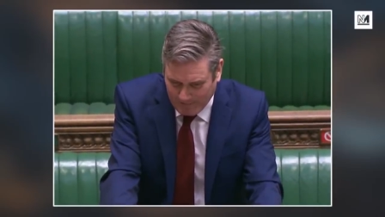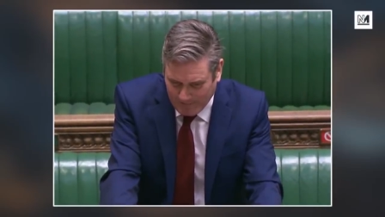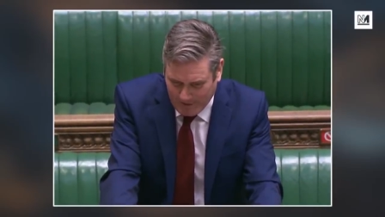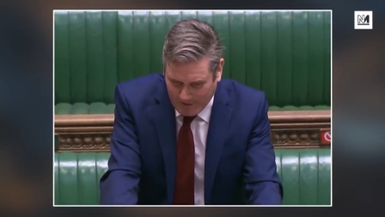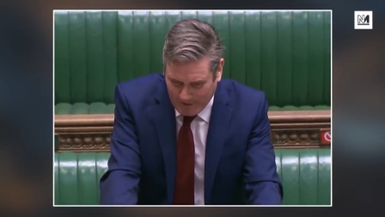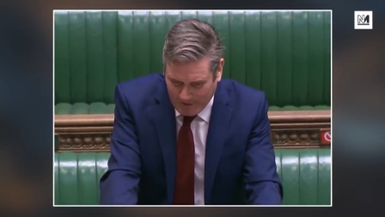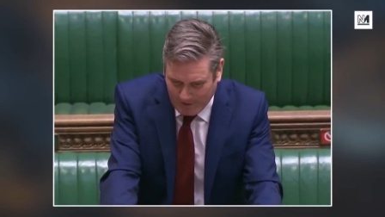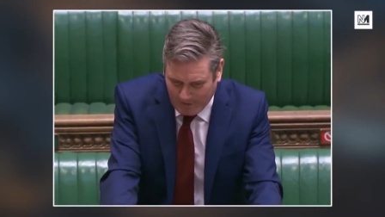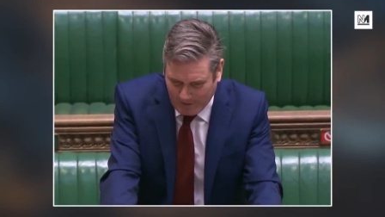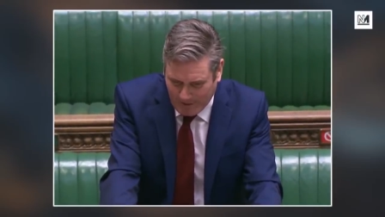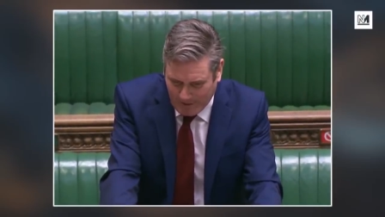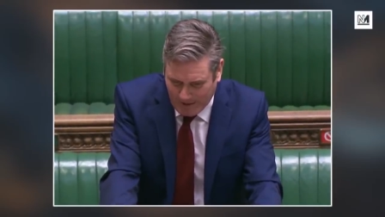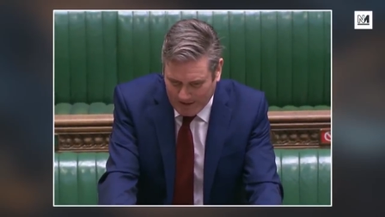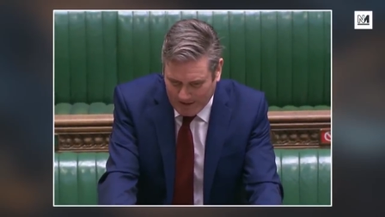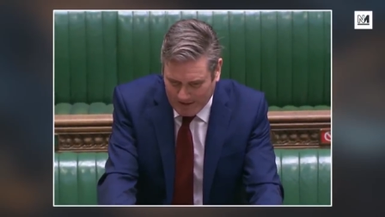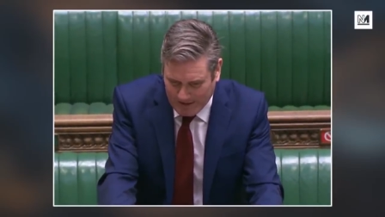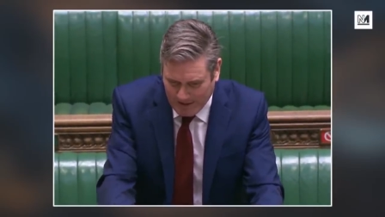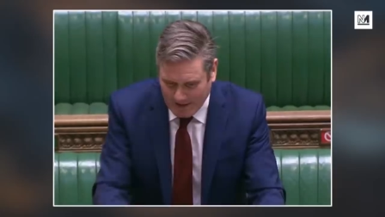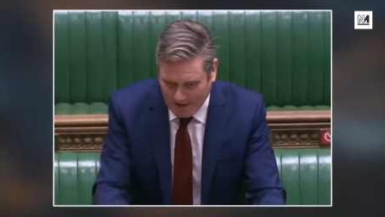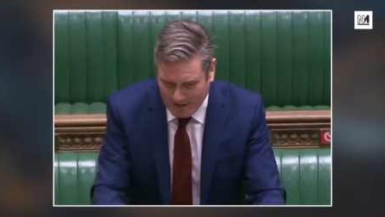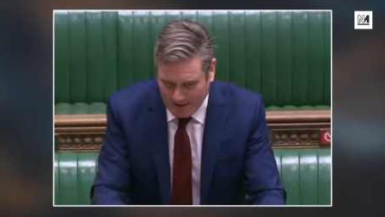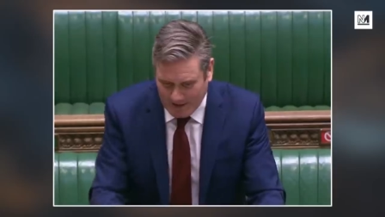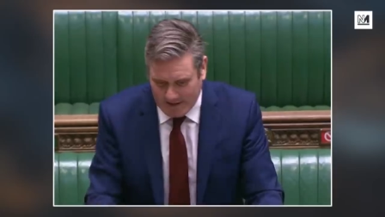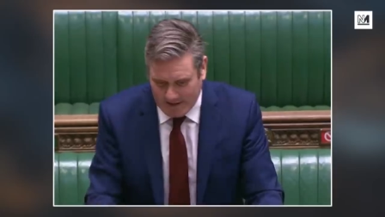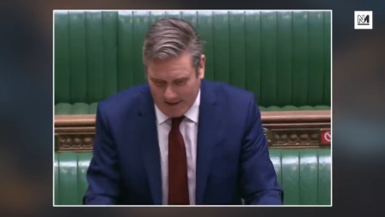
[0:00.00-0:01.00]
the advice.
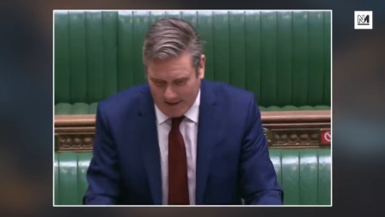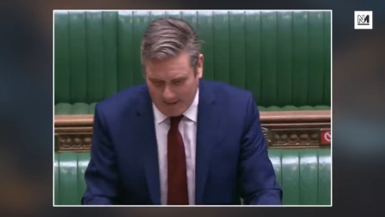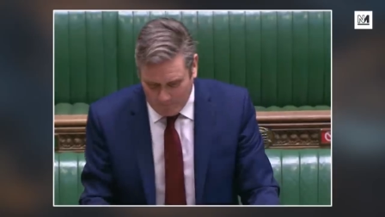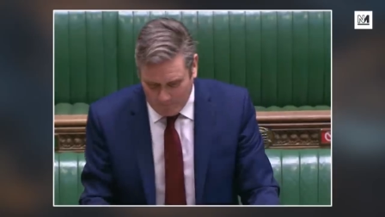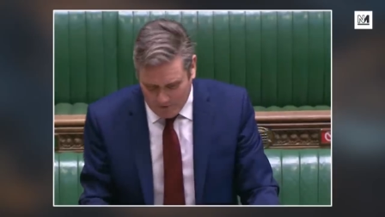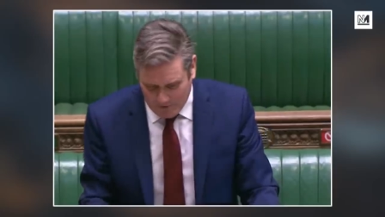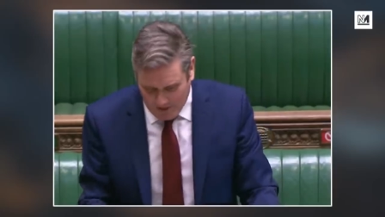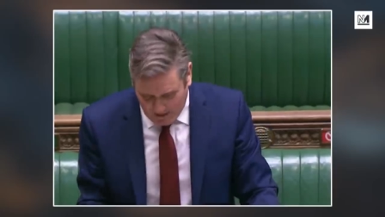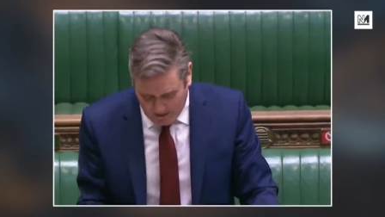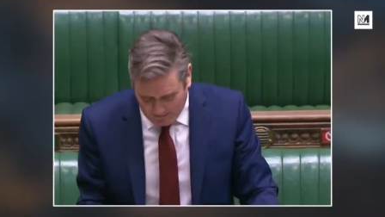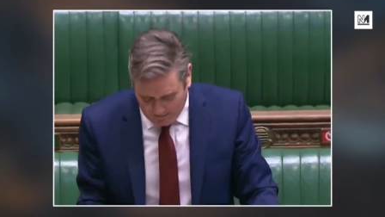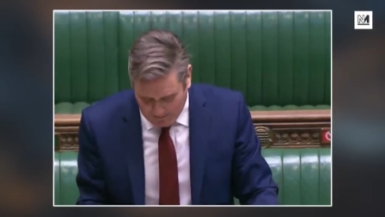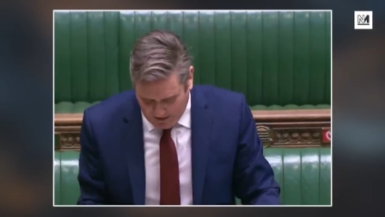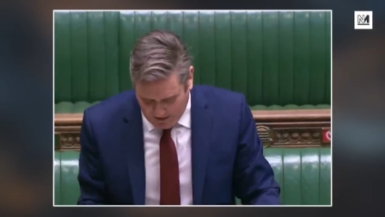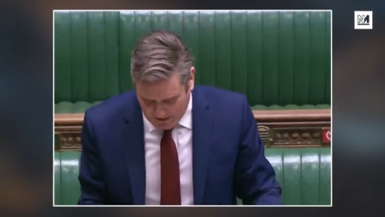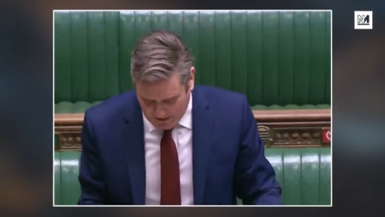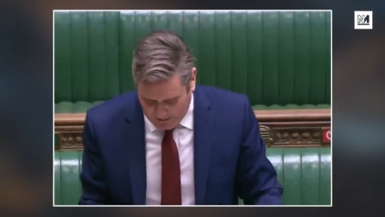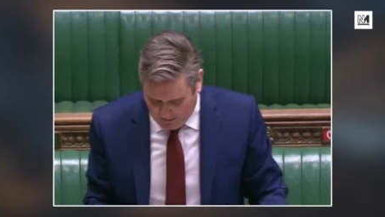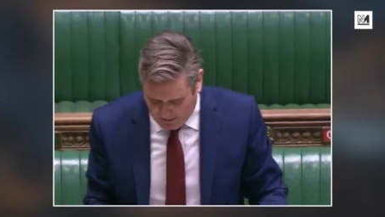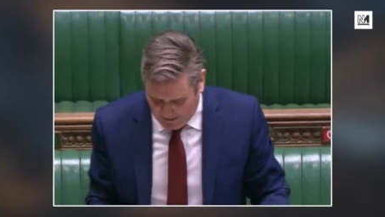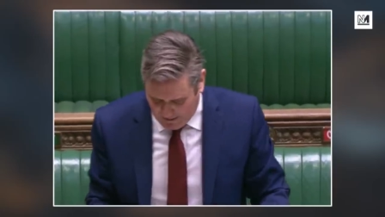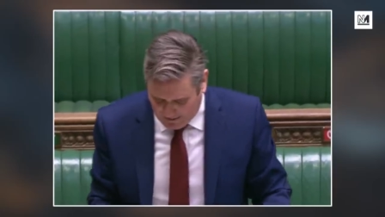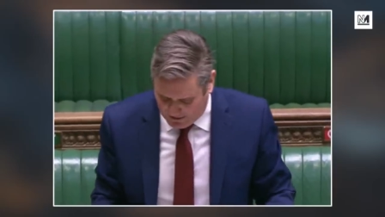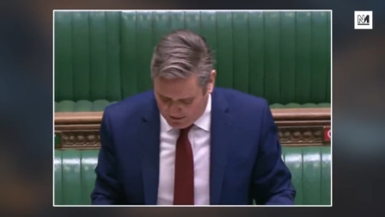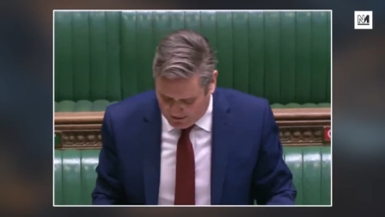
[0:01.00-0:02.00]
Sometimes it's
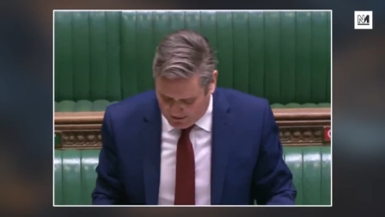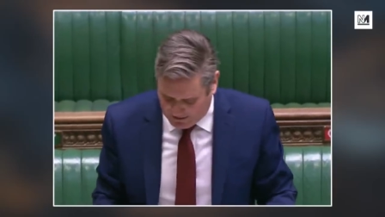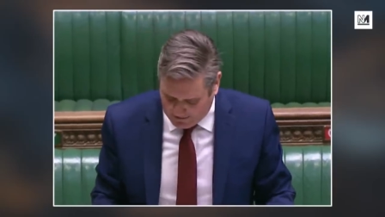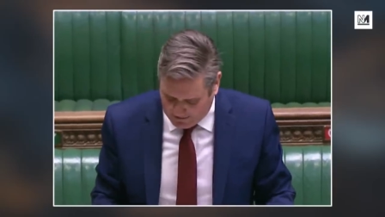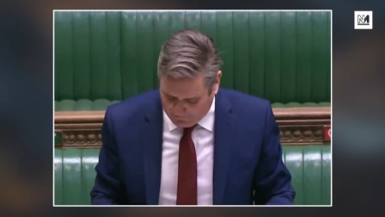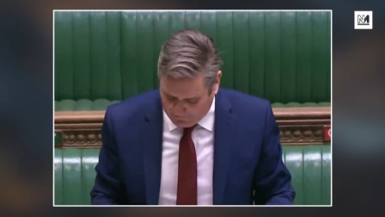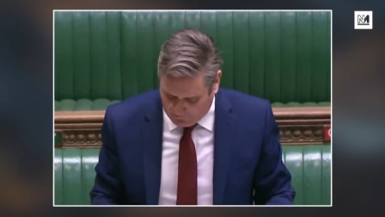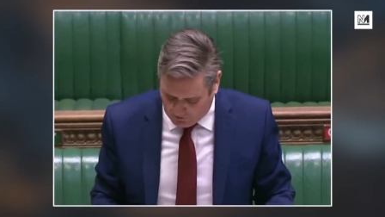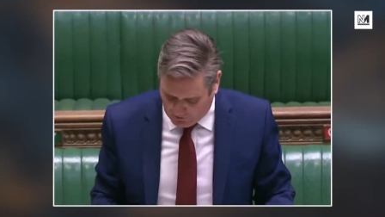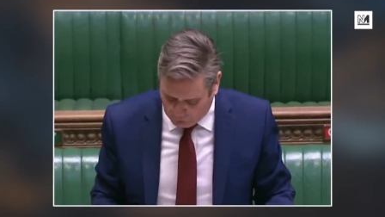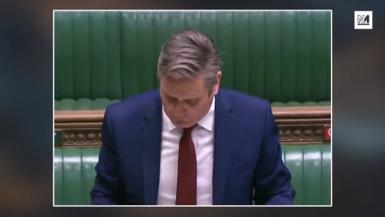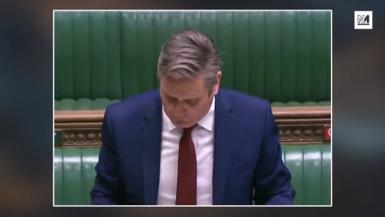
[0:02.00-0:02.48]
better to give